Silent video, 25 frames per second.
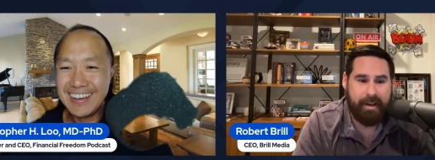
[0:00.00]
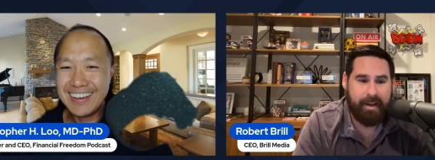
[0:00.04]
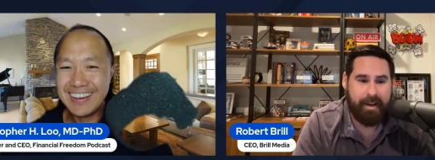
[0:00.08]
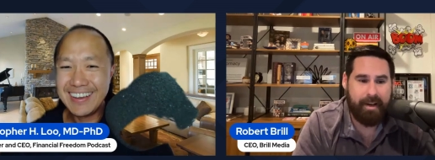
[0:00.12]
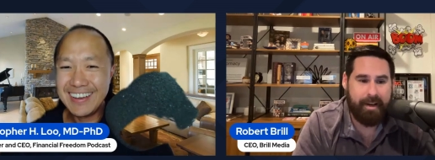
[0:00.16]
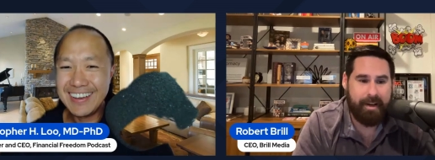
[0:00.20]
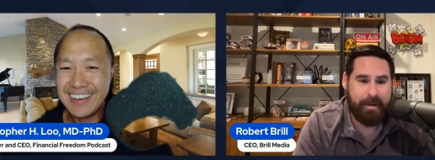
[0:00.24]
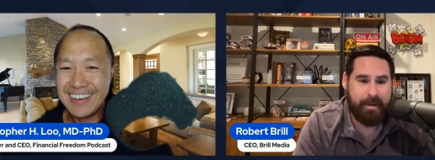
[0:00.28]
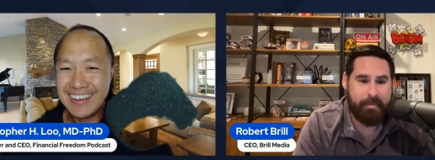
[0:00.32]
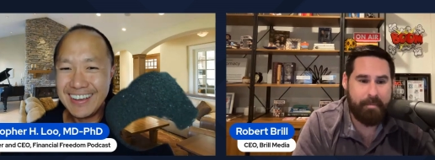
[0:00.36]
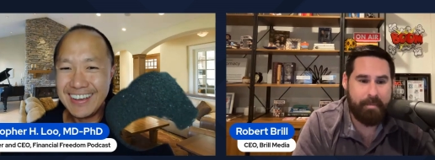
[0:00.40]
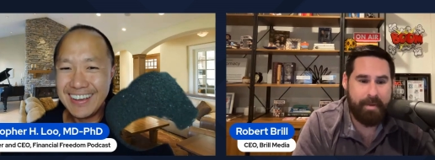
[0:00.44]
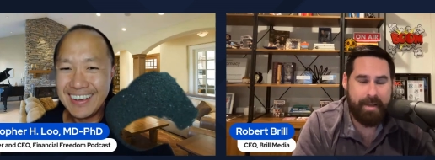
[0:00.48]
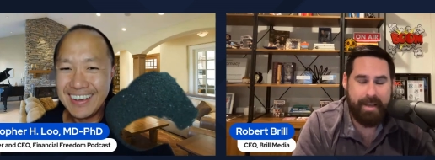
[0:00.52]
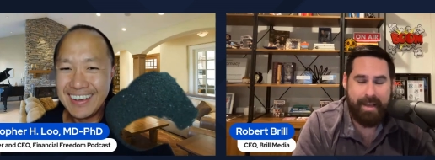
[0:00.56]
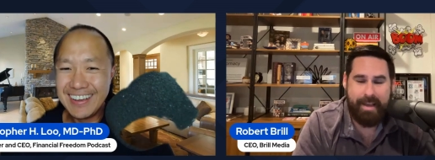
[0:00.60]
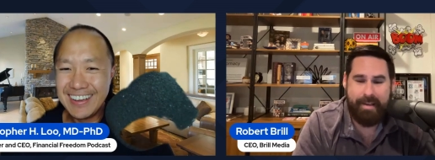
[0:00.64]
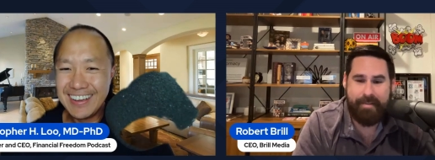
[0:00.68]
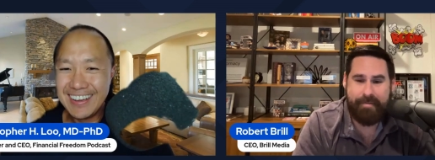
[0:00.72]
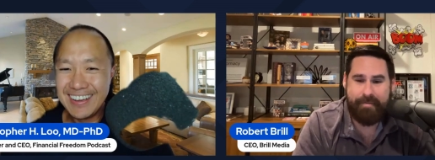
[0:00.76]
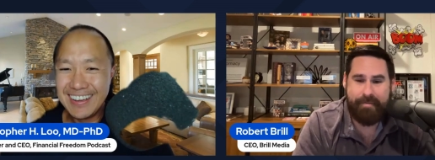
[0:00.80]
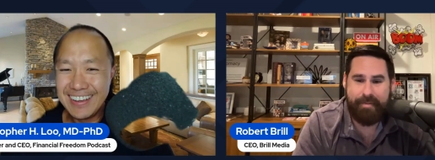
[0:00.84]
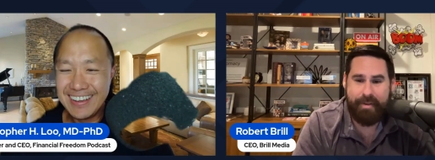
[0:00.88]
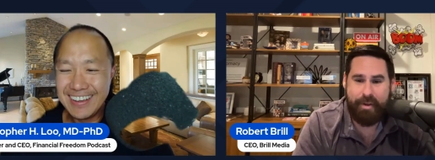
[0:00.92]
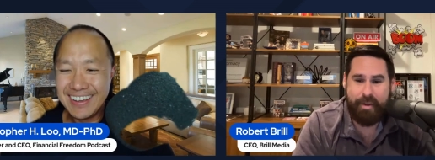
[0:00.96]
Speaker 1: um,
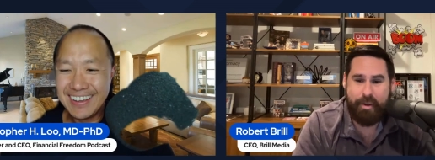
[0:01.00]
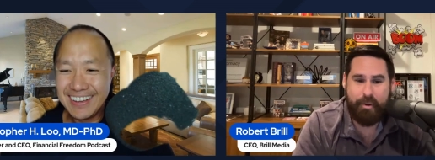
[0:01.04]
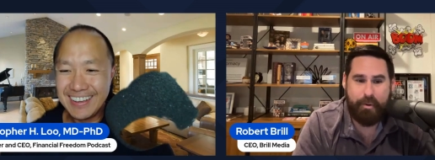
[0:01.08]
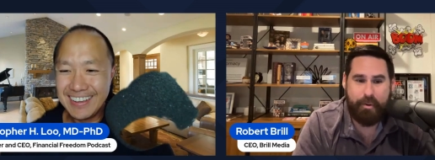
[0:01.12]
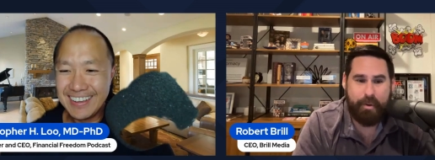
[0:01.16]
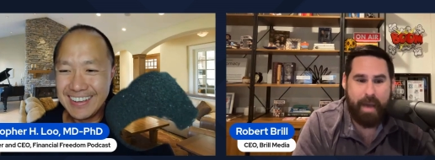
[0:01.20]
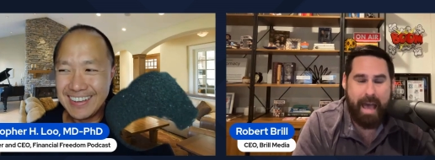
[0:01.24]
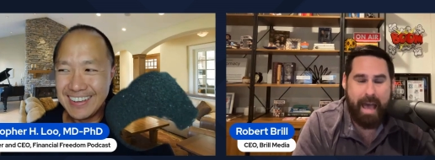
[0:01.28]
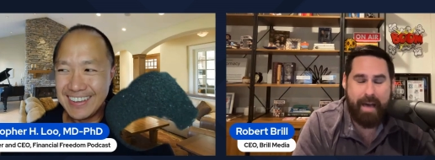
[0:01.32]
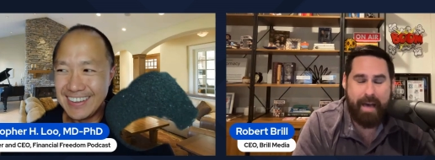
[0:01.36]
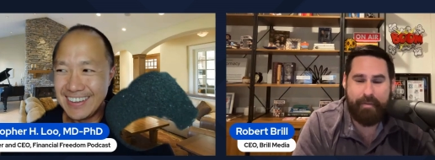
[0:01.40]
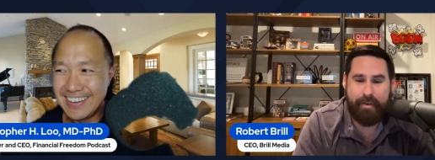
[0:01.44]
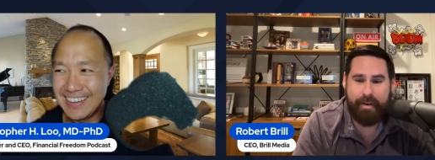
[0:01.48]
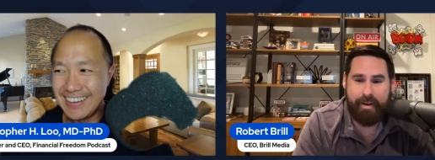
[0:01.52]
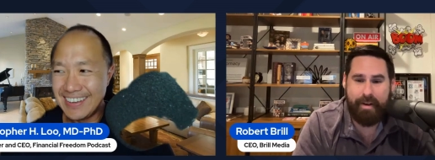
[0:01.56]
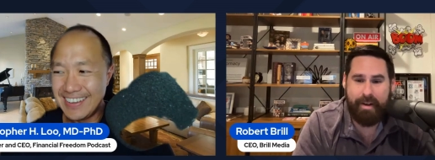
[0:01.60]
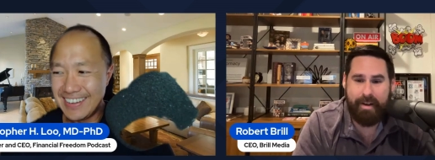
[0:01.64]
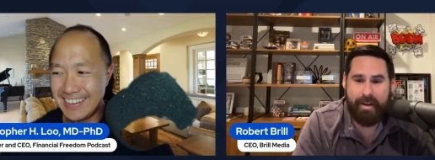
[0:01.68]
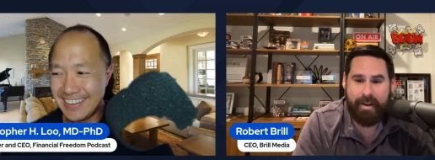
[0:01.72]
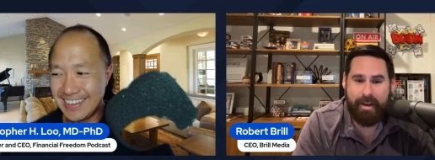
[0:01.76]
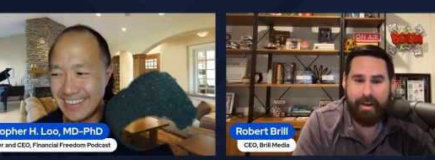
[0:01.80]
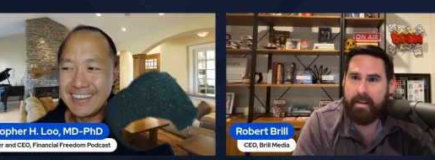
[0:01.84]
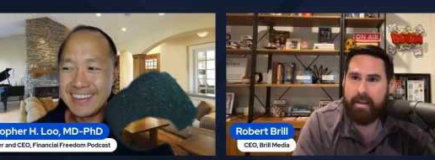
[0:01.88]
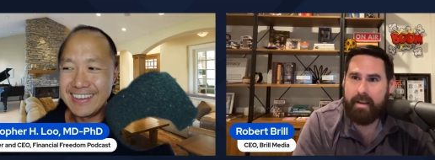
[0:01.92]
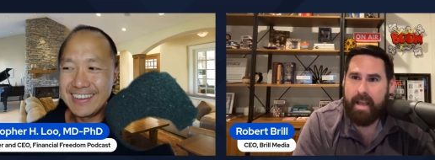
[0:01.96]
if you have
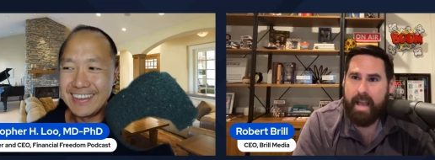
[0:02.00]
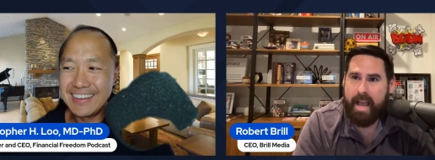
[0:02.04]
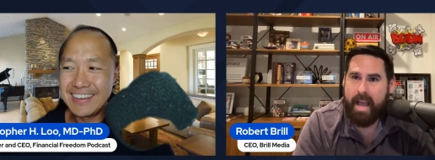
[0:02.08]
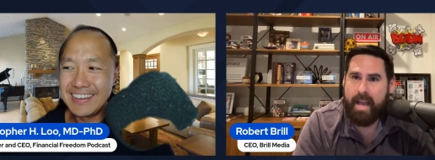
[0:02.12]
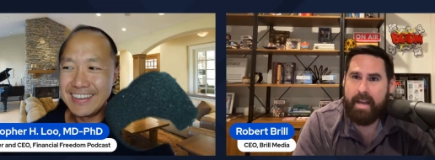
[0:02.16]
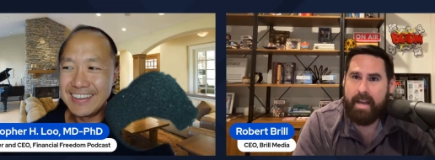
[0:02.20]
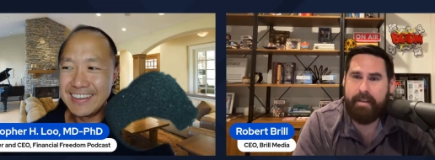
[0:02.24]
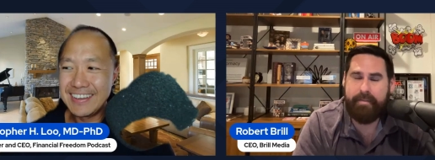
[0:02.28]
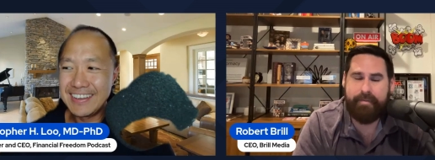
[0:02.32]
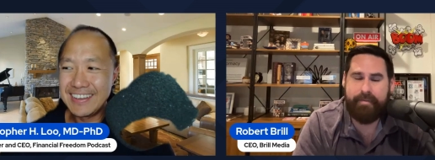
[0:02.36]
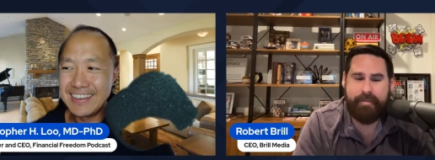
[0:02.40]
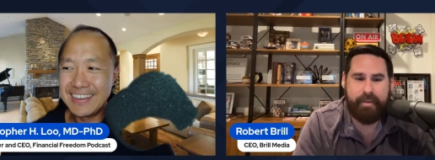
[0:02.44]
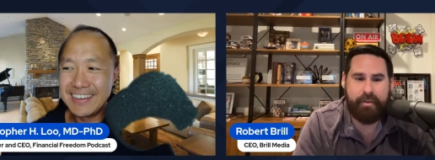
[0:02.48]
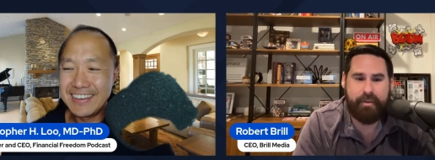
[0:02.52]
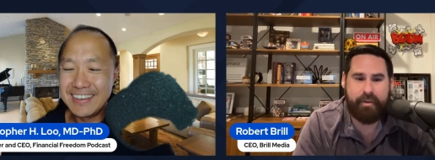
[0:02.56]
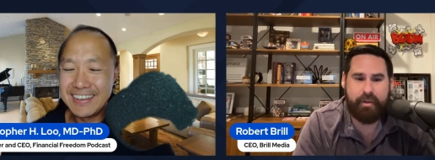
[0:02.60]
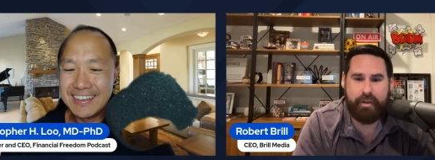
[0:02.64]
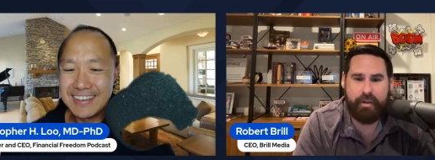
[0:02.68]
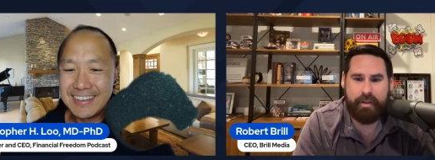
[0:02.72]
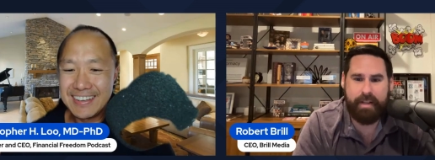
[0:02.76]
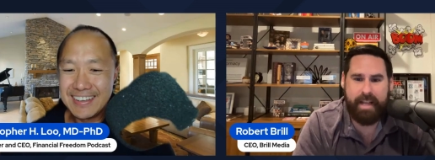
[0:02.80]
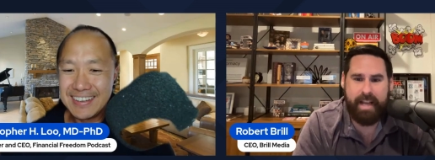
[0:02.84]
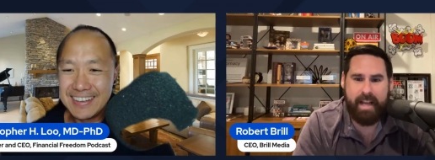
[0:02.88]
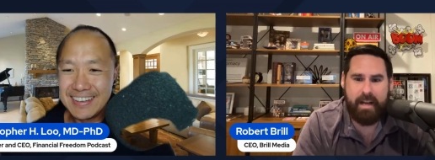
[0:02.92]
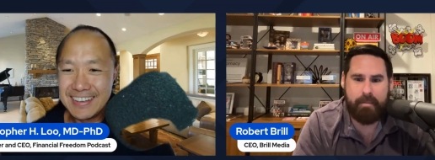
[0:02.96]
a any
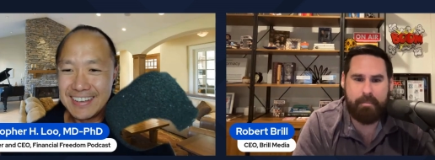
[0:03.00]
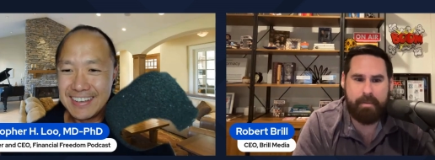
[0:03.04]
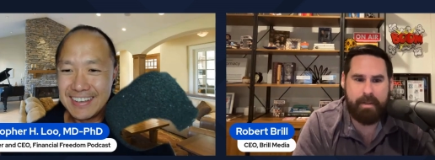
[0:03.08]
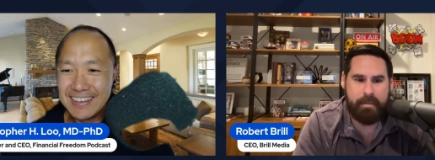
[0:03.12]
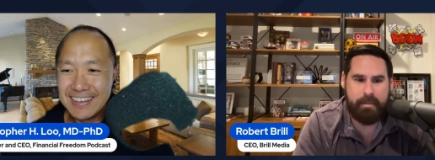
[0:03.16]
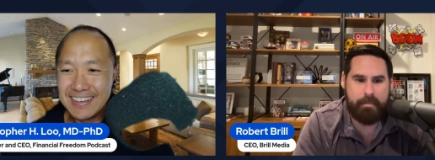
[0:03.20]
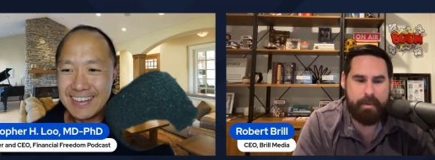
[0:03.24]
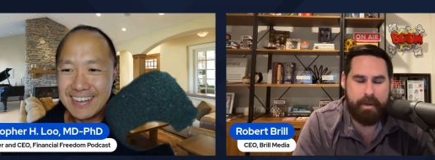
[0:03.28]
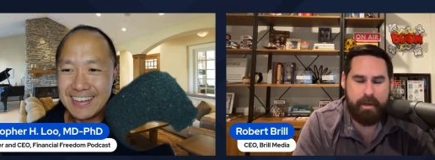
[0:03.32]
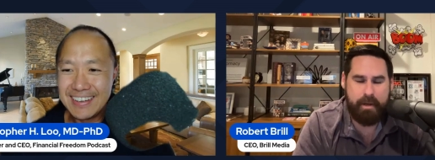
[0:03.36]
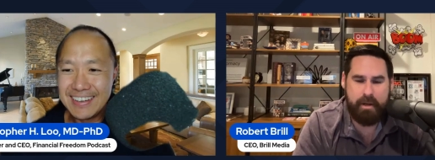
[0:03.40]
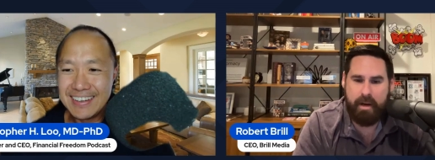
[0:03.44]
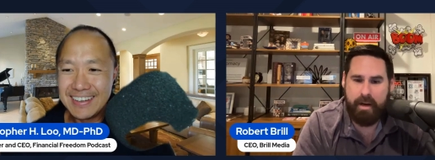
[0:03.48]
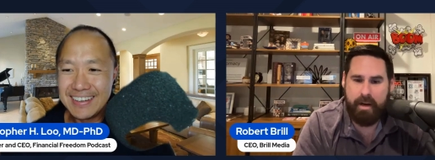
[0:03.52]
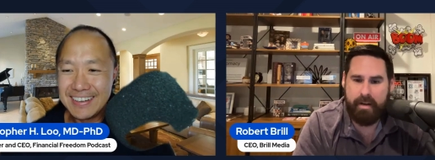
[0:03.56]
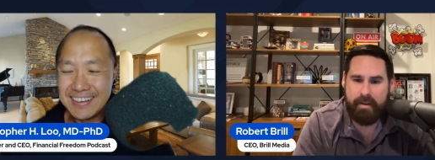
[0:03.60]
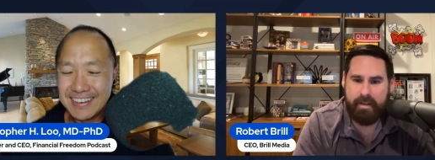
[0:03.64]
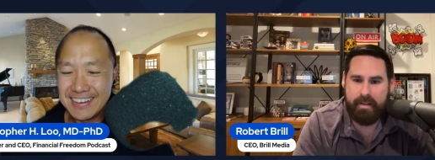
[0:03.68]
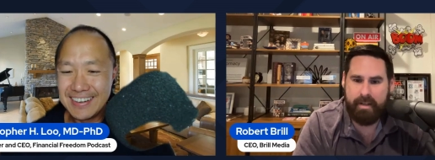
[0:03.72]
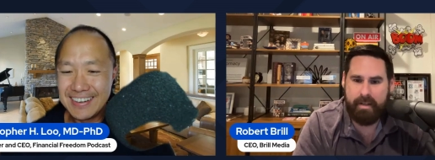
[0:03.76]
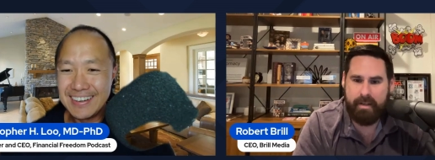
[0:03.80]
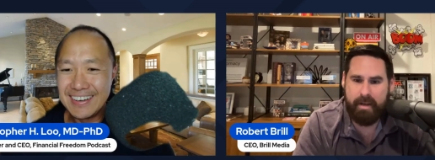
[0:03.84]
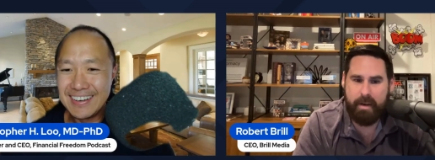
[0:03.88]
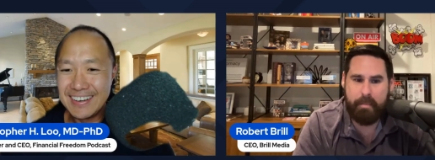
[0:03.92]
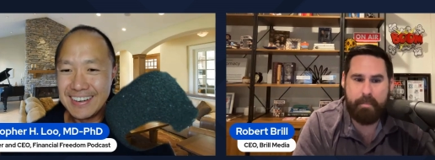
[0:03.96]
physical ailment beyond
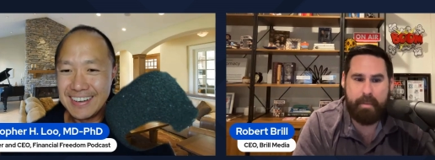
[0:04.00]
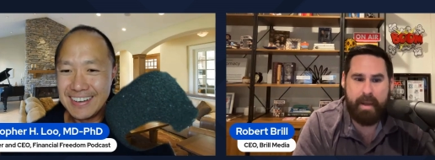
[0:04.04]
a, a